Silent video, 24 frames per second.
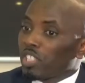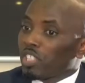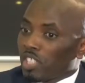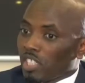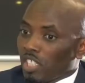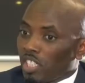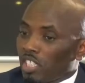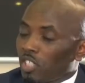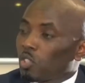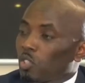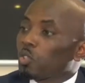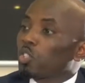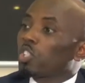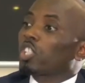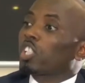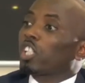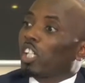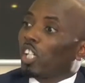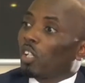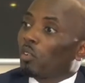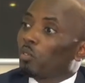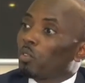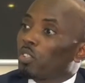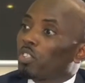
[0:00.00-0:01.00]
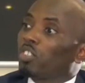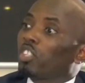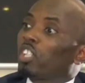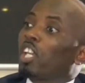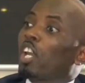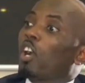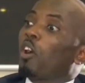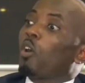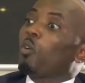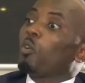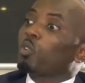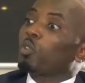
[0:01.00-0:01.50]
to present, to share with
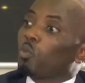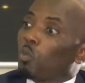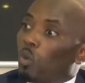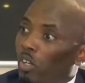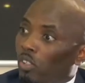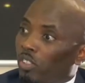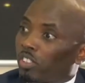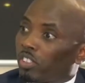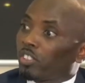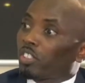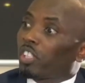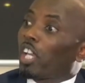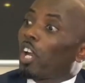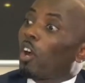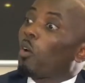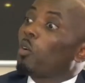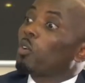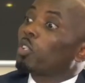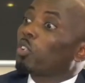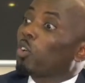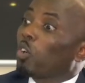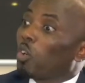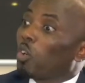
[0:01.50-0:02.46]
their own world, their own